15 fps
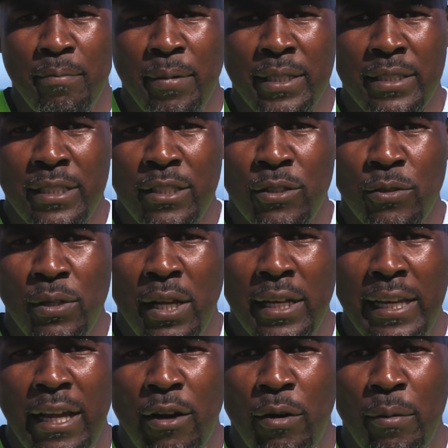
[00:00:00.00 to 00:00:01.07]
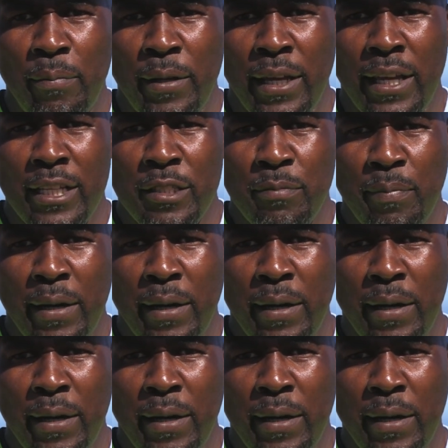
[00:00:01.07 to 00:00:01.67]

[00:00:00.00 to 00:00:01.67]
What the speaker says: particularly our biggest